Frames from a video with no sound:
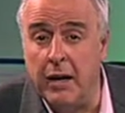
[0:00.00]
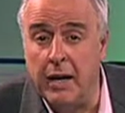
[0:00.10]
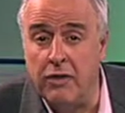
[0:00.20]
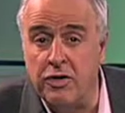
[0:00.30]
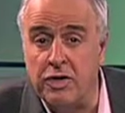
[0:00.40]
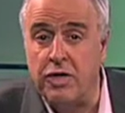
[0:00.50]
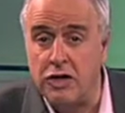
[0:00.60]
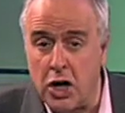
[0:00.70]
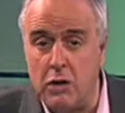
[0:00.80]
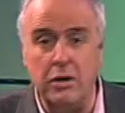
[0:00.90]
our interest.
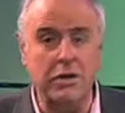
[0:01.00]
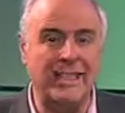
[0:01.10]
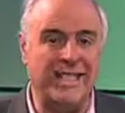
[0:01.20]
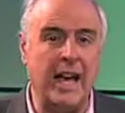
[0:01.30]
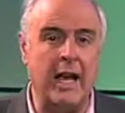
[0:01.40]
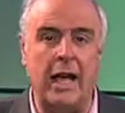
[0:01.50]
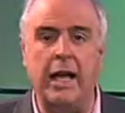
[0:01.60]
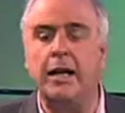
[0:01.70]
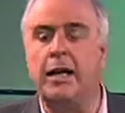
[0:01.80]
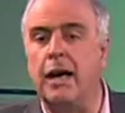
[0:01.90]
Total
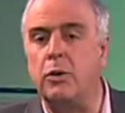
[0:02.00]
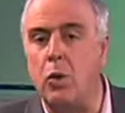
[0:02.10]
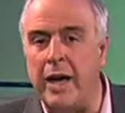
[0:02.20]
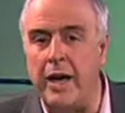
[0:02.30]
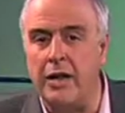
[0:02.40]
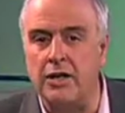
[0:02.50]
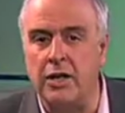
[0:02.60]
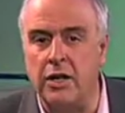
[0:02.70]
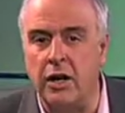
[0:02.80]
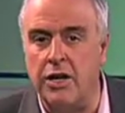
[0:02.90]
daily and weekend
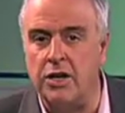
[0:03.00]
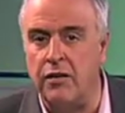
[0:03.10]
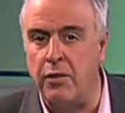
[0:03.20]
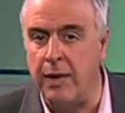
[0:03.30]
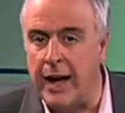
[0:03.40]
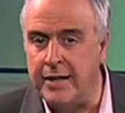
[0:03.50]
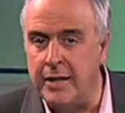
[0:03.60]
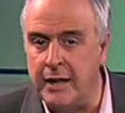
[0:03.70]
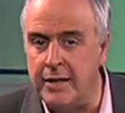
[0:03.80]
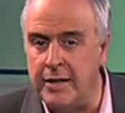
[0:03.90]
circulation from
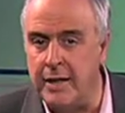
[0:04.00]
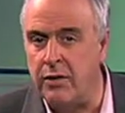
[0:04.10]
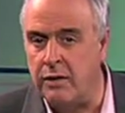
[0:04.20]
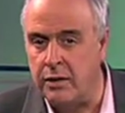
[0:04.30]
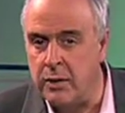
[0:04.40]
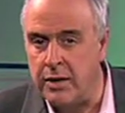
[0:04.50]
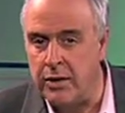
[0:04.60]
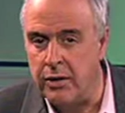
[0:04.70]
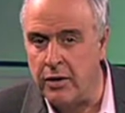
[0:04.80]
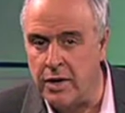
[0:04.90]
1997 through
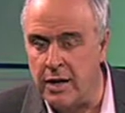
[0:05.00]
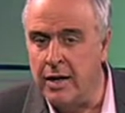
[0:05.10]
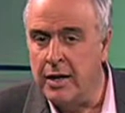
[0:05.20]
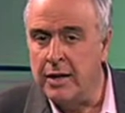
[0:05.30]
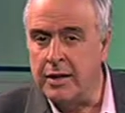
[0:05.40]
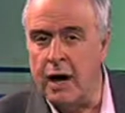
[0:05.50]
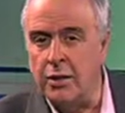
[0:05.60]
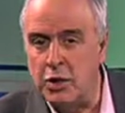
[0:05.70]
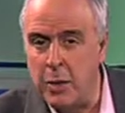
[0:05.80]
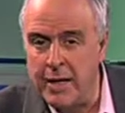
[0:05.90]
2013
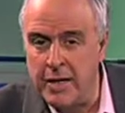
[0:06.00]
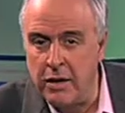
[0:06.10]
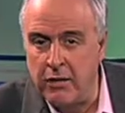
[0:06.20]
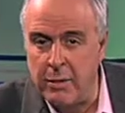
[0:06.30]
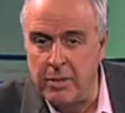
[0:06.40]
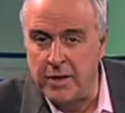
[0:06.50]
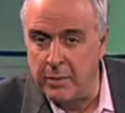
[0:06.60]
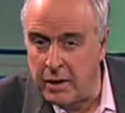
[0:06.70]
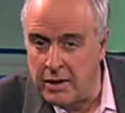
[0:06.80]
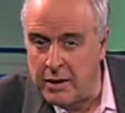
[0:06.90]
down 23%.
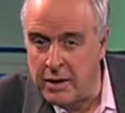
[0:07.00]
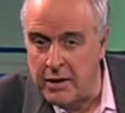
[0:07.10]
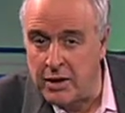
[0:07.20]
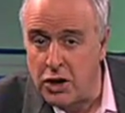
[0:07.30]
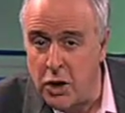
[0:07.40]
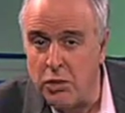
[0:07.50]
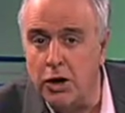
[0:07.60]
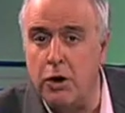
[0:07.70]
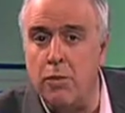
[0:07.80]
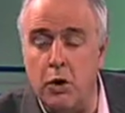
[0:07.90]
But listen to this, total
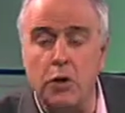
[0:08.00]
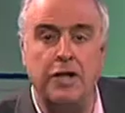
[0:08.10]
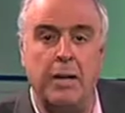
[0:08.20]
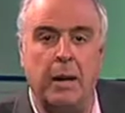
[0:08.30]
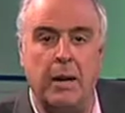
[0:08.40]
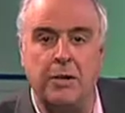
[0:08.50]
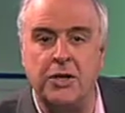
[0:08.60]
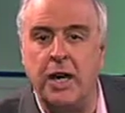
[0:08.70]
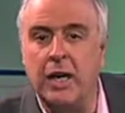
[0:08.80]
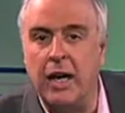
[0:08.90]
community
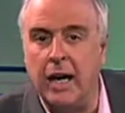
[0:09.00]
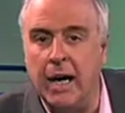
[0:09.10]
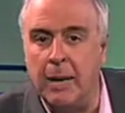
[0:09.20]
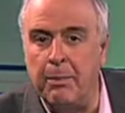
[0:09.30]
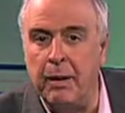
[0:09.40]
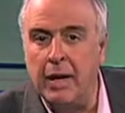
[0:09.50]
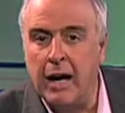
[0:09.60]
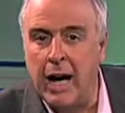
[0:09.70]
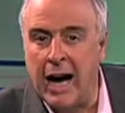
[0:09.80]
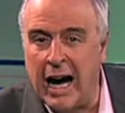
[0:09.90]
papers are up
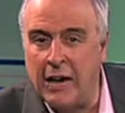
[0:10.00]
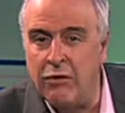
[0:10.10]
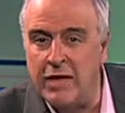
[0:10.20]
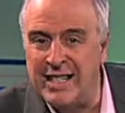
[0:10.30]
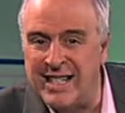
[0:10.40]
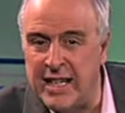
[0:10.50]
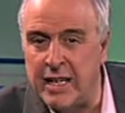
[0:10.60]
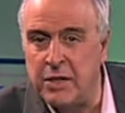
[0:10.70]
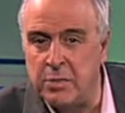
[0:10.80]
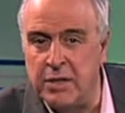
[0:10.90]

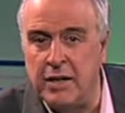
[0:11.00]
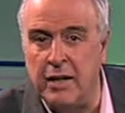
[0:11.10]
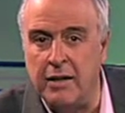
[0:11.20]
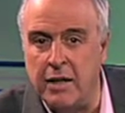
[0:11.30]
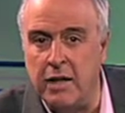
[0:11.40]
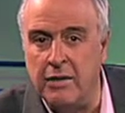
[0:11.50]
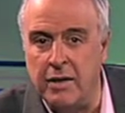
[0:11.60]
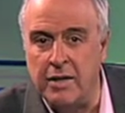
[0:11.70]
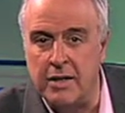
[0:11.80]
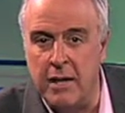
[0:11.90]
106% over
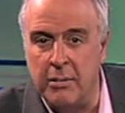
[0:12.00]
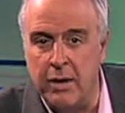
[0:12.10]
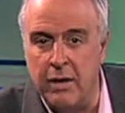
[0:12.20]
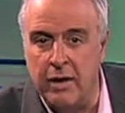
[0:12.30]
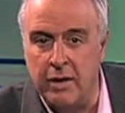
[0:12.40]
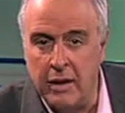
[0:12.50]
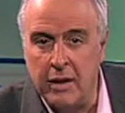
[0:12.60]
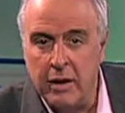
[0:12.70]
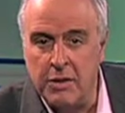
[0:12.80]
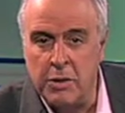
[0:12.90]
the same period.
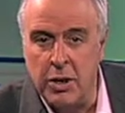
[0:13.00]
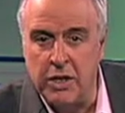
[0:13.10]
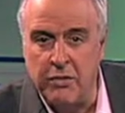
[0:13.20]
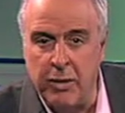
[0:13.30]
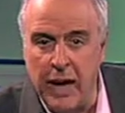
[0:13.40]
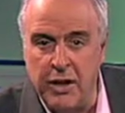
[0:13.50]
Chris Botha from